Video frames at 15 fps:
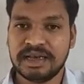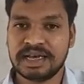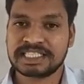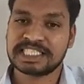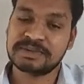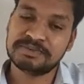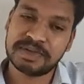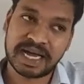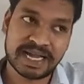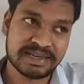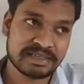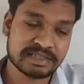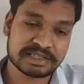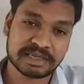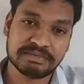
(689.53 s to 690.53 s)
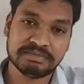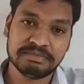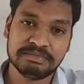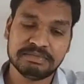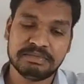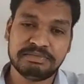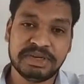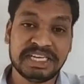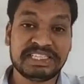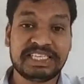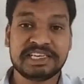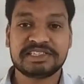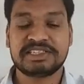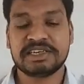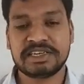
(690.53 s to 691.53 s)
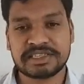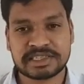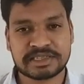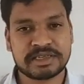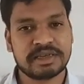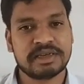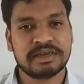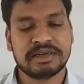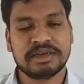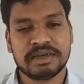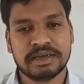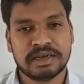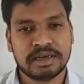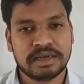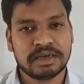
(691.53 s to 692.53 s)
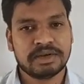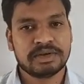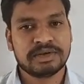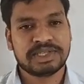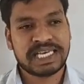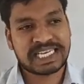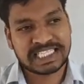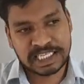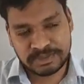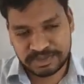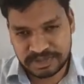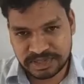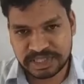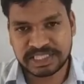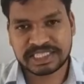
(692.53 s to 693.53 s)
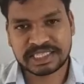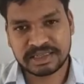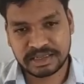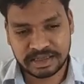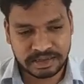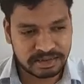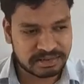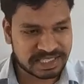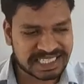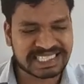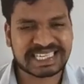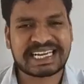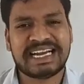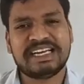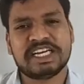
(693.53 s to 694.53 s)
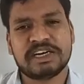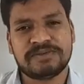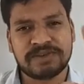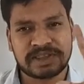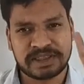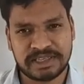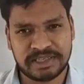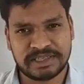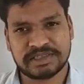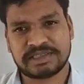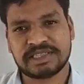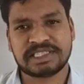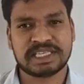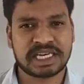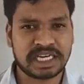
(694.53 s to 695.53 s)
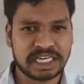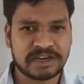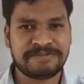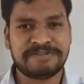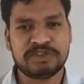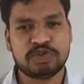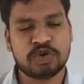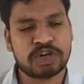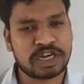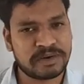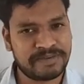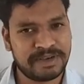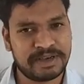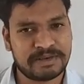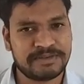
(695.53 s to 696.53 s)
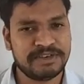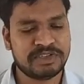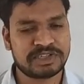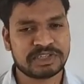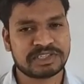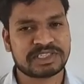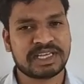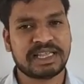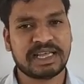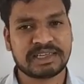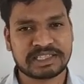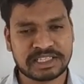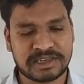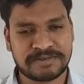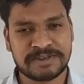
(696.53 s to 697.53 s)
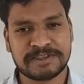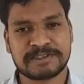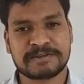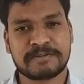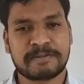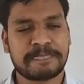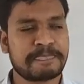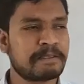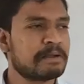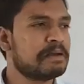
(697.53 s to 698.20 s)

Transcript: except and some big deserts, except such a kind of a thing, such a kind of physiographic features on earth's surface.